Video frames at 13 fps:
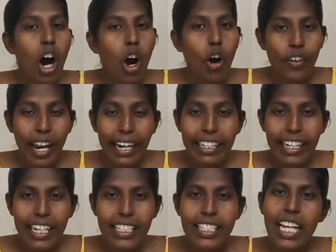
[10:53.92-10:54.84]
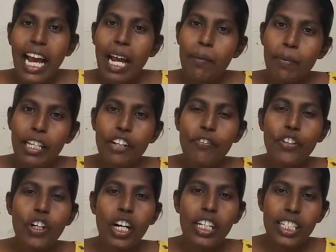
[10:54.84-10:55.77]
Alright kids, I believe
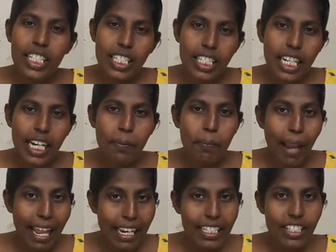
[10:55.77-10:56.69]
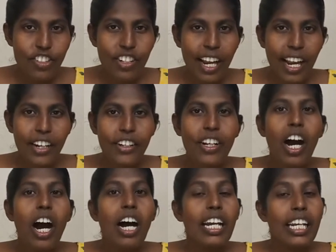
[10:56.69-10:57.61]
you understand balanced diet.
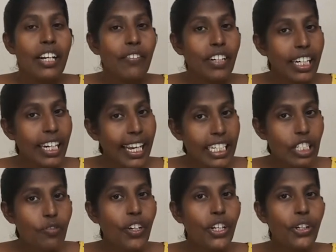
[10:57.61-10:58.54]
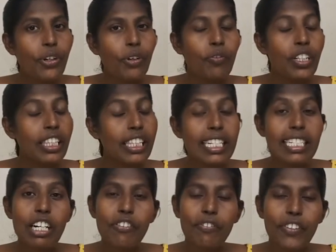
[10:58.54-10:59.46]
In our next video, with this
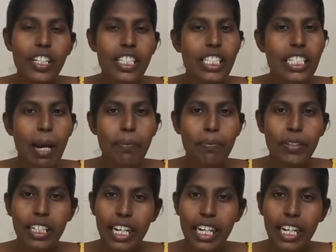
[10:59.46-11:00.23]
our first chapter